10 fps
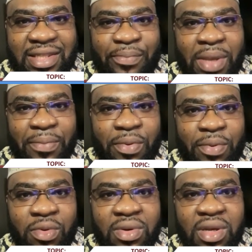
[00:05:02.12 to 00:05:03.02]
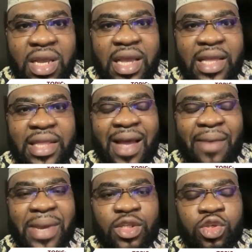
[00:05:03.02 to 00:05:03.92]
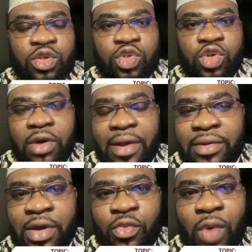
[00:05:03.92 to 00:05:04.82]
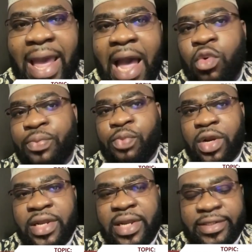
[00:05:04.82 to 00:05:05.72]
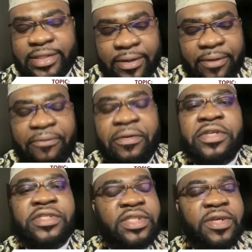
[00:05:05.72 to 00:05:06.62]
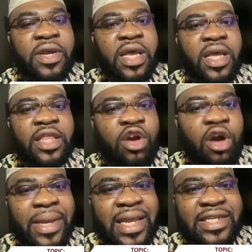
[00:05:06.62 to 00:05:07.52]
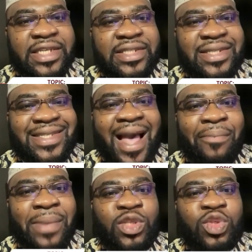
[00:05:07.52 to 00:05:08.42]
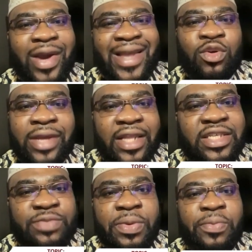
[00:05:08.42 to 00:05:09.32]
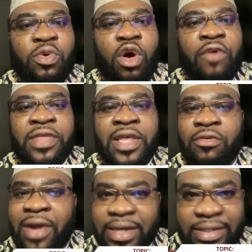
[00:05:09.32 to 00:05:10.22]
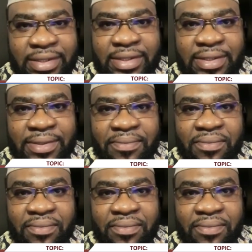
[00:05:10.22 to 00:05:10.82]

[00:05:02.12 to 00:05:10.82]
people. They are meant to. So the way I would put it is, first, the government agencies are meant to educate these people of their rights. Mm.